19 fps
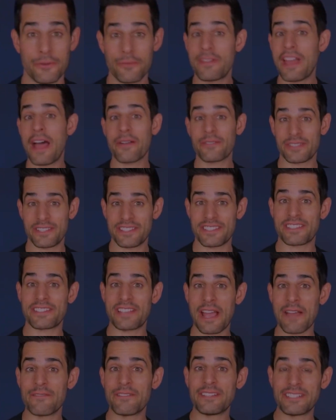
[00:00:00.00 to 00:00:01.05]

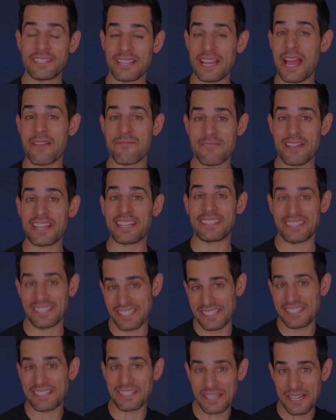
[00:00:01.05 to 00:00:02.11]
2007, I made
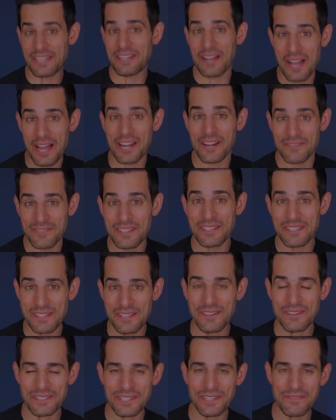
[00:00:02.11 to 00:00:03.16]
this anonymous
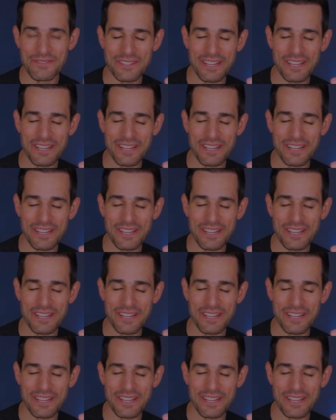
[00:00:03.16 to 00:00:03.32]
YouTube